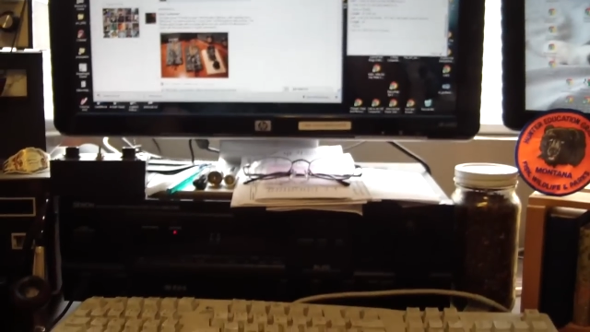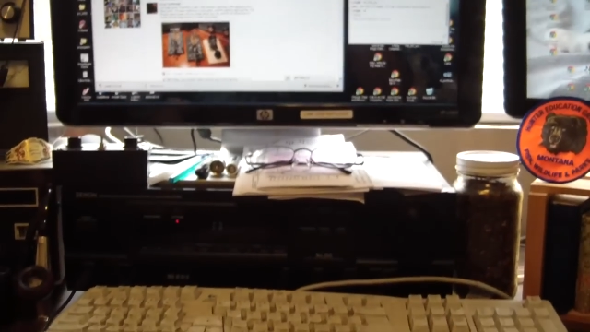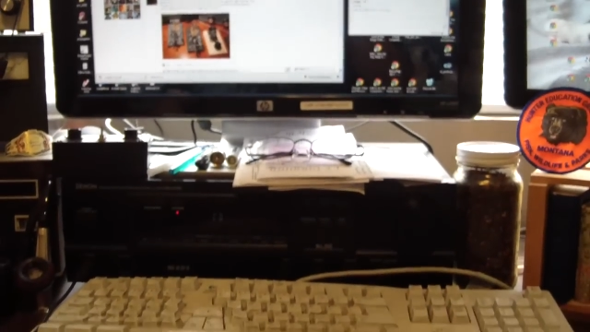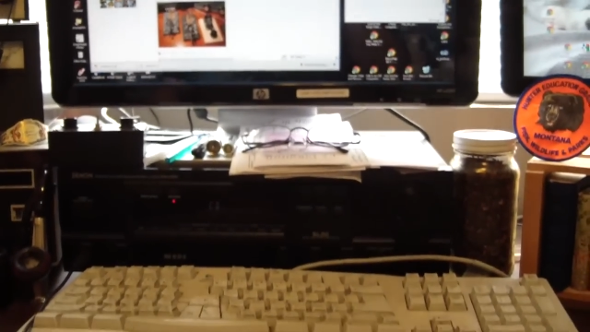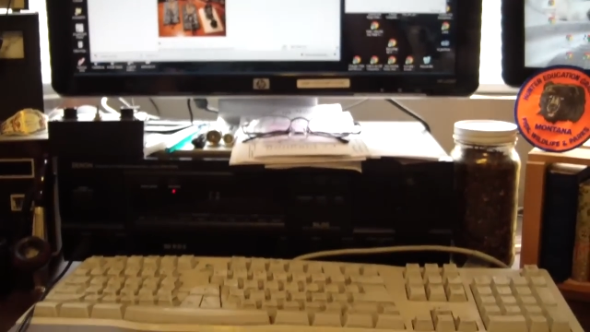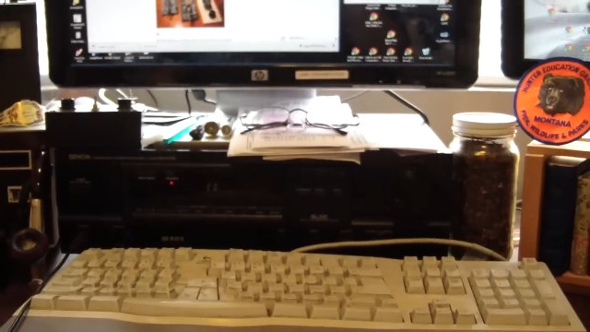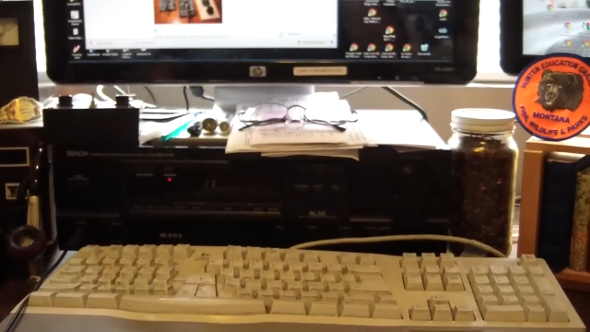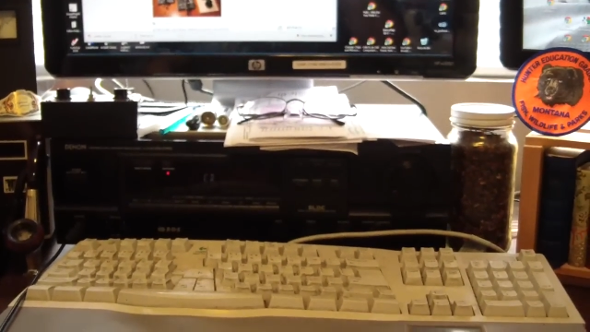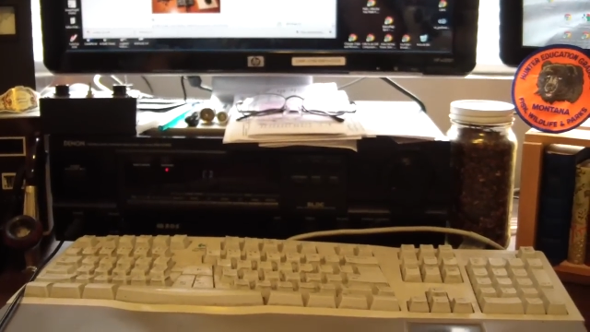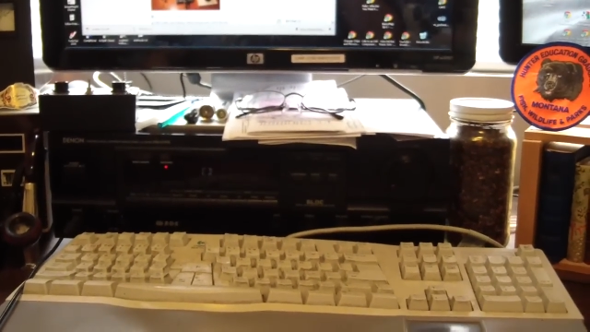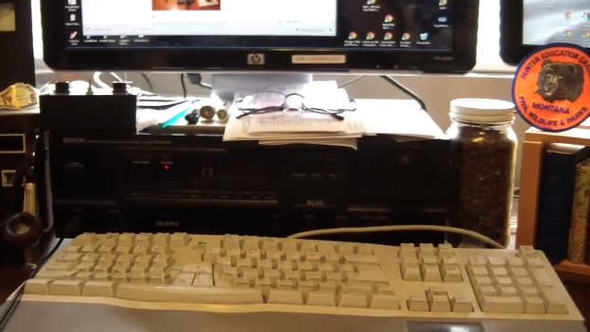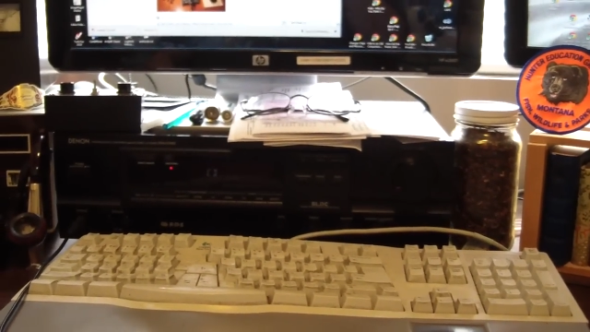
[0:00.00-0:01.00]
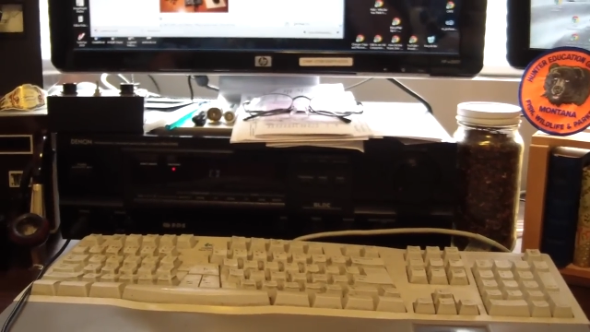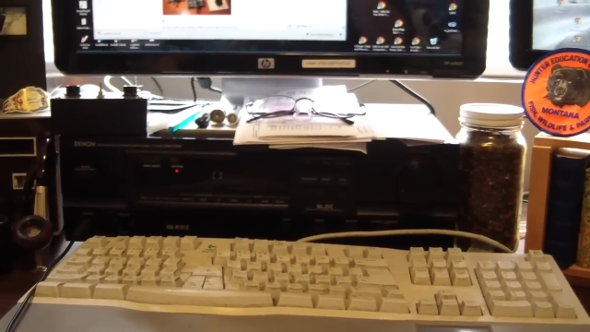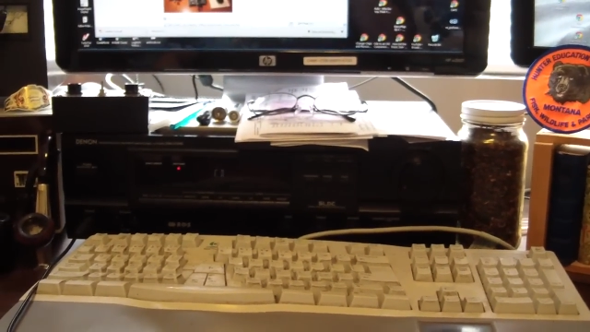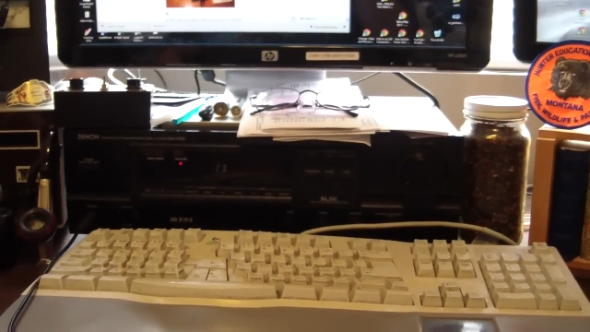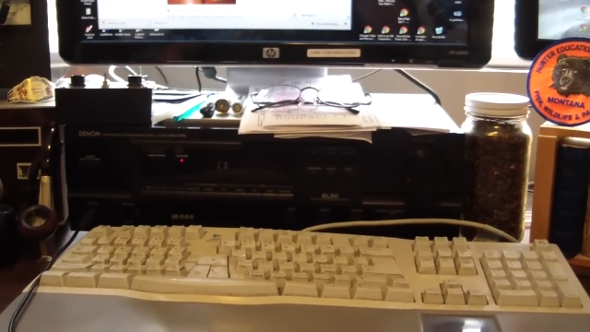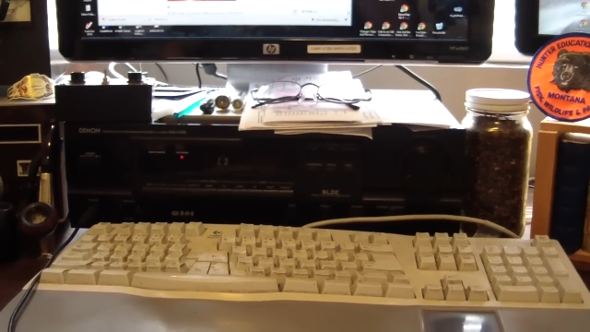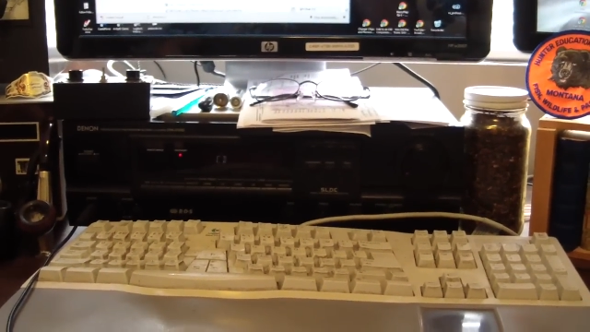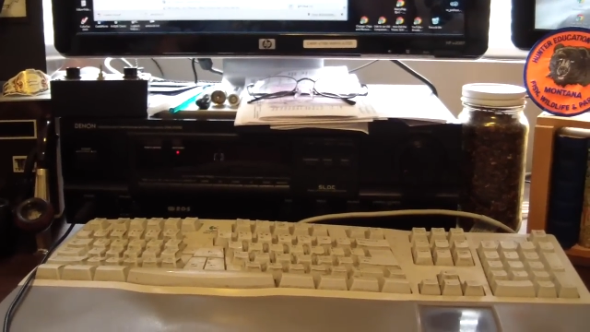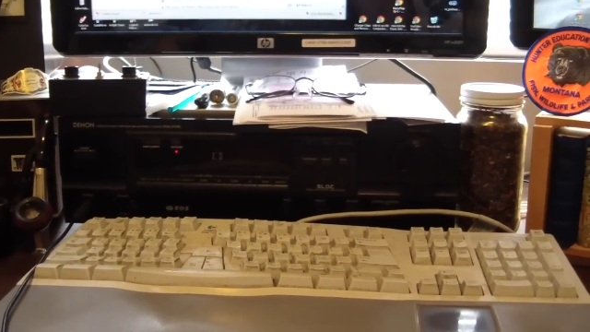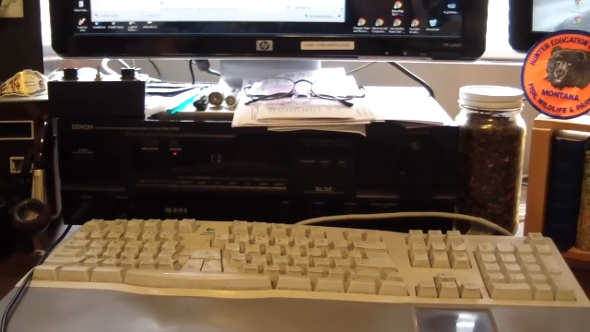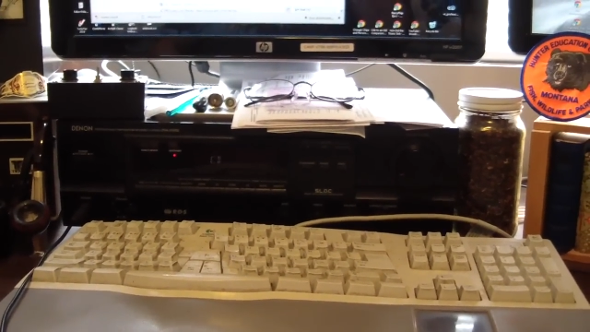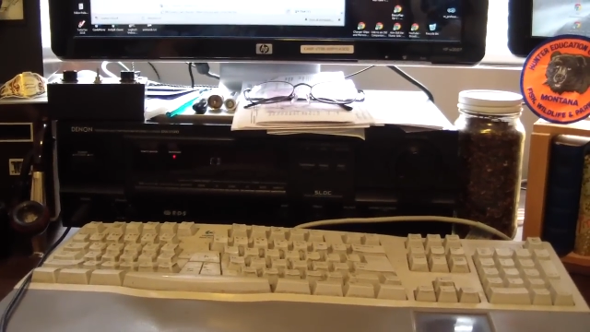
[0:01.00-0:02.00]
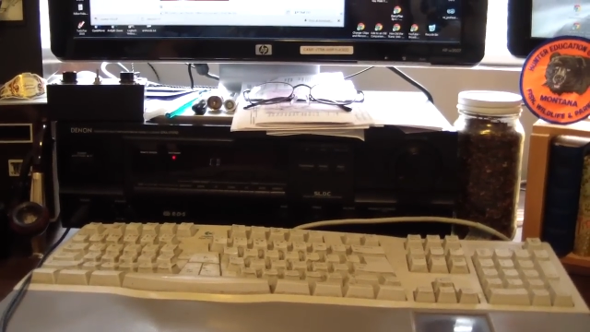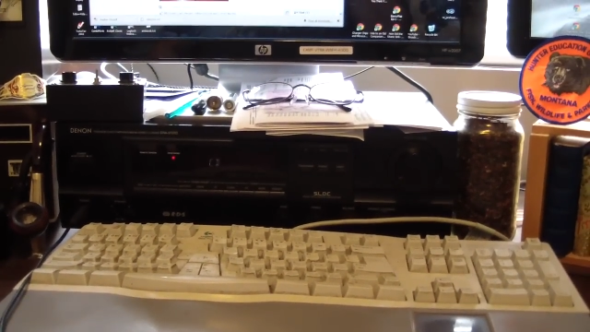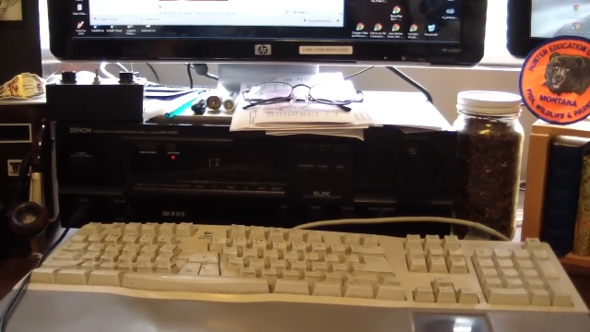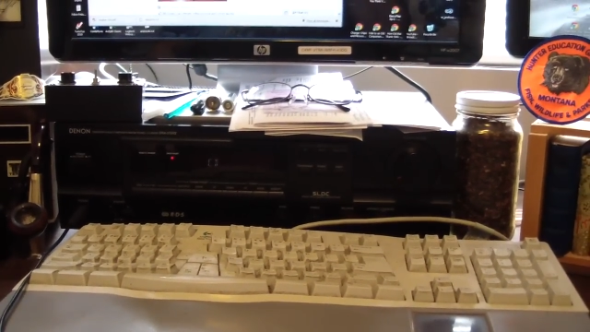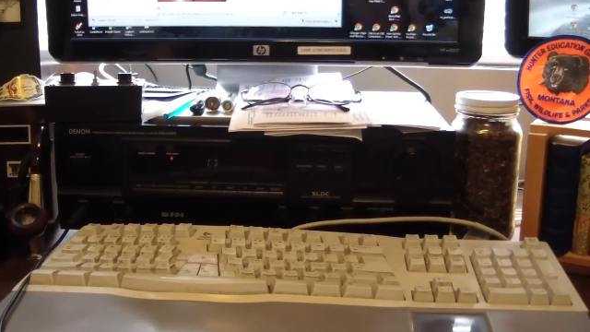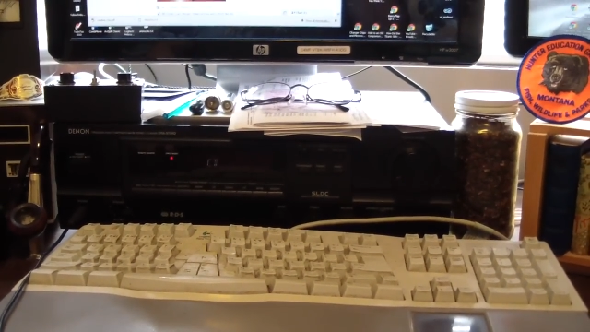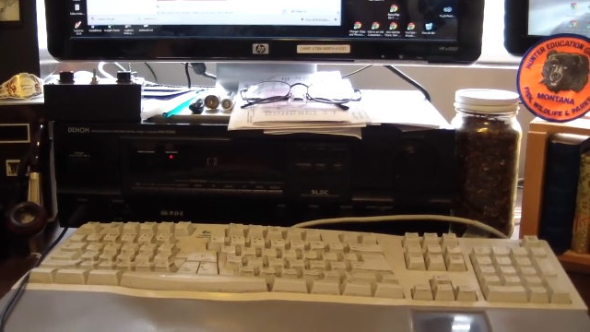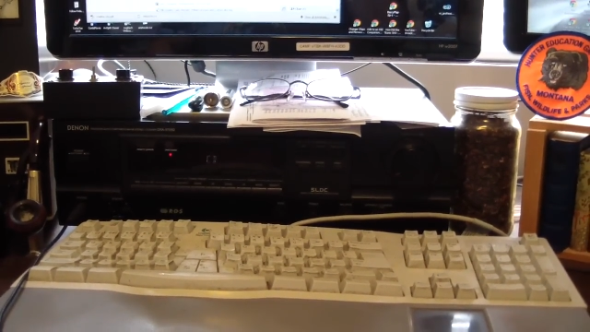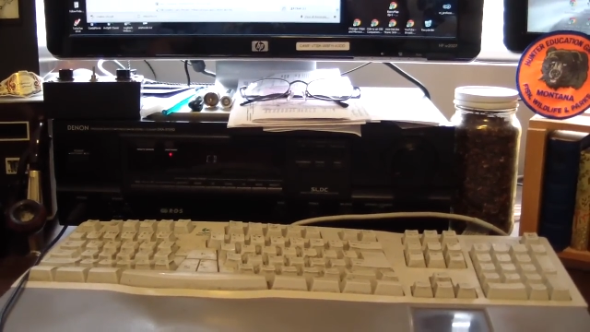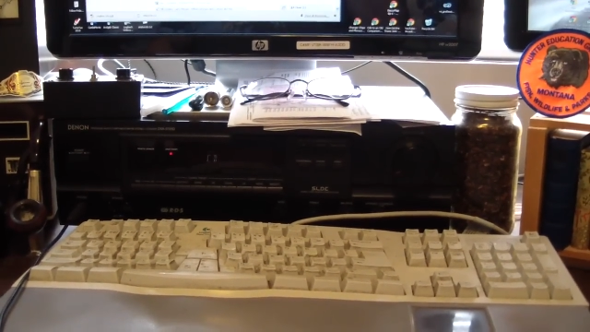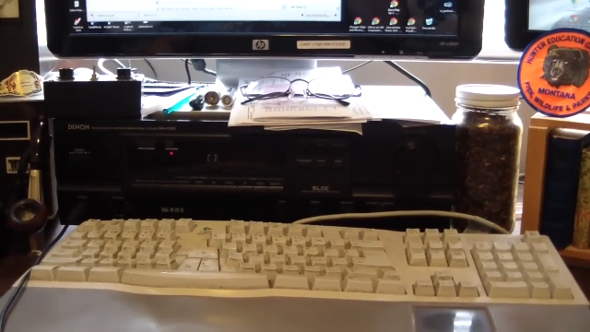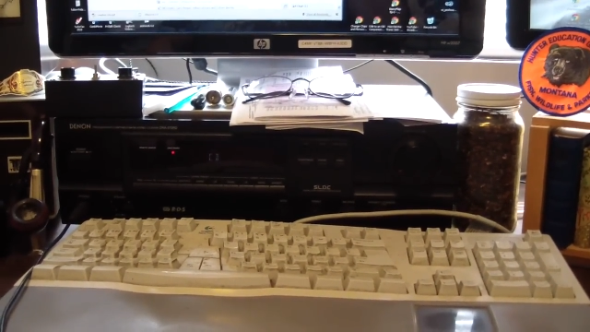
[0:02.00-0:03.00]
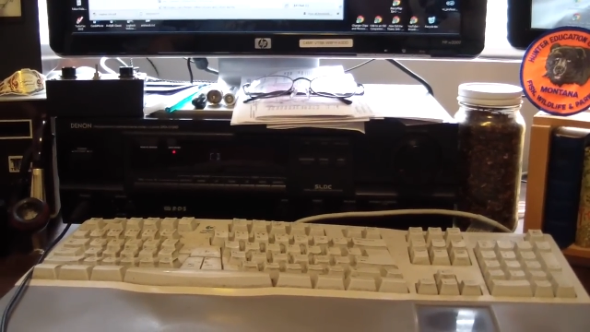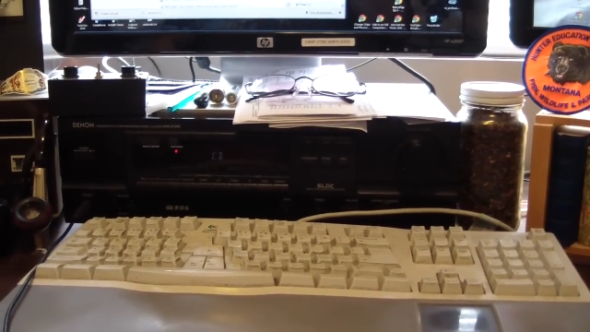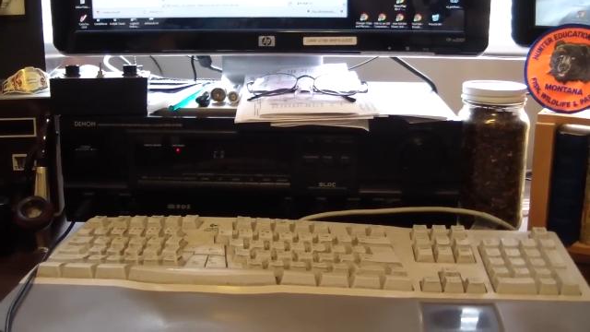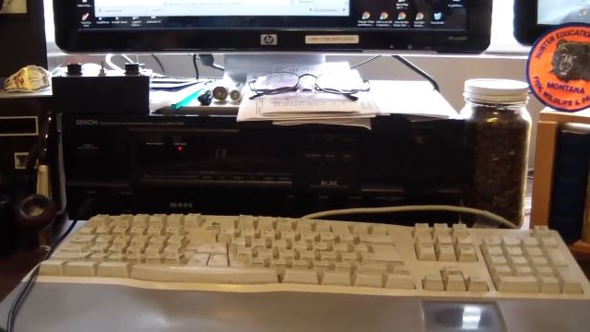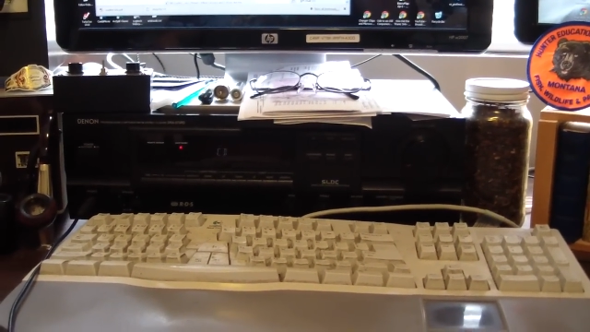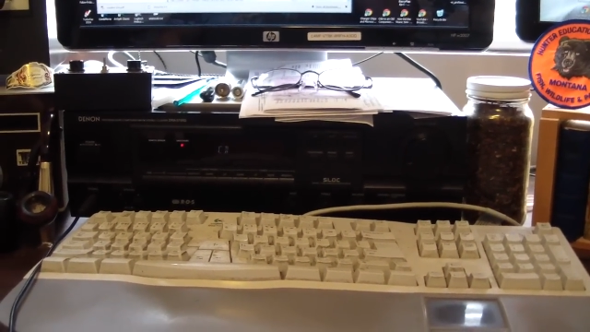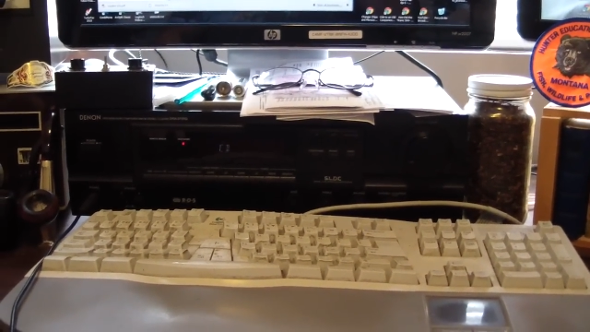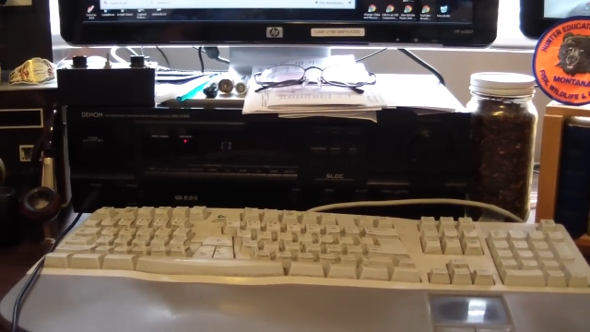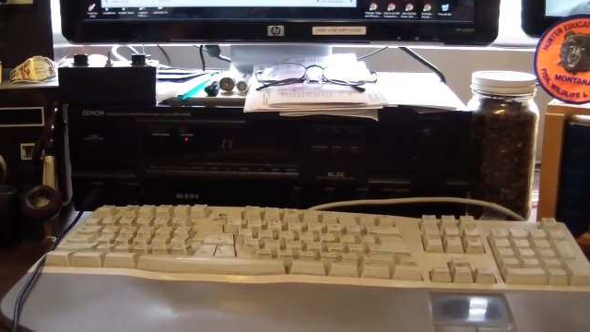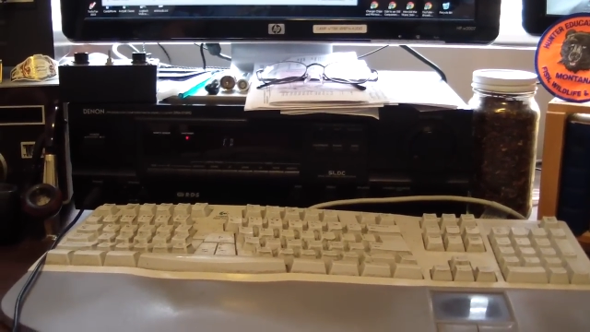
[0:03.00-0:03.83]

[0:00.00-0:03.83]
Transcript: [unreadable: no face in view]